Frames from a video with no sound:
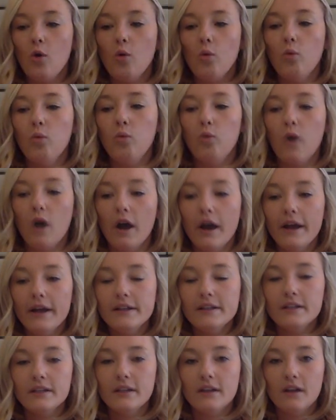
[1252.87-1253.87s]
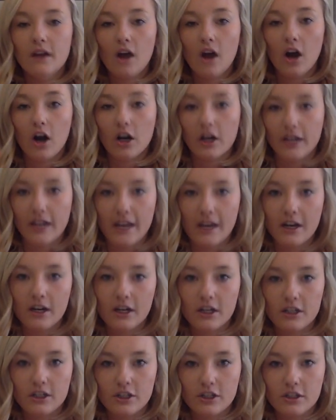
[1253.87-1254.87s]
What are
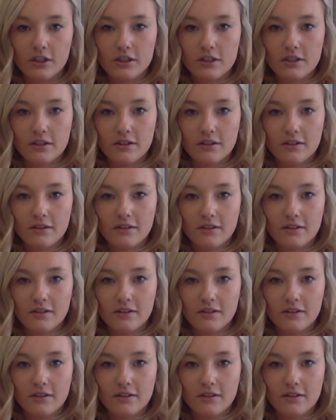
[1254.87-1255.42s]
characters?